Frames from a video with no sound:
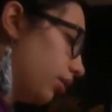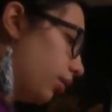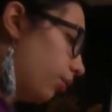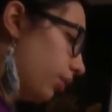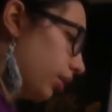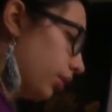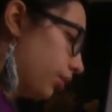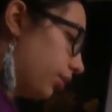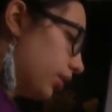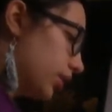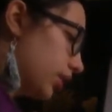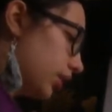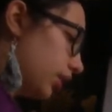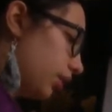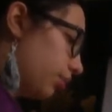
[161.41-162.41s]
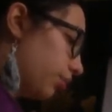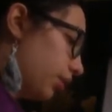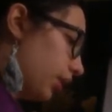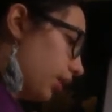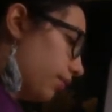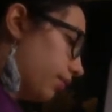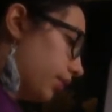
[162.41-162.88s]
well, you can see that we
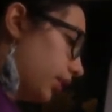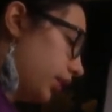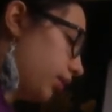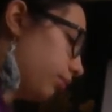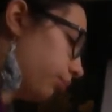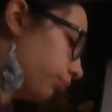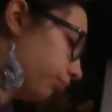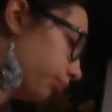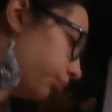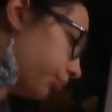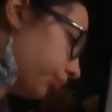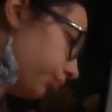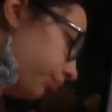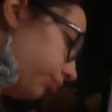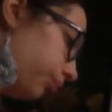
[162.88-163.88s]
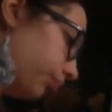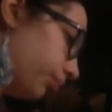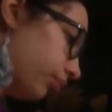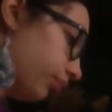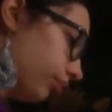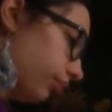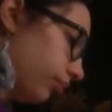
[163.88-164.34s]
have
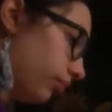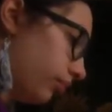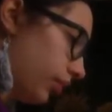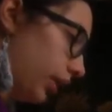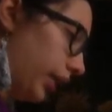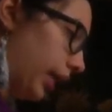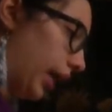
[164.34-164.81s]
the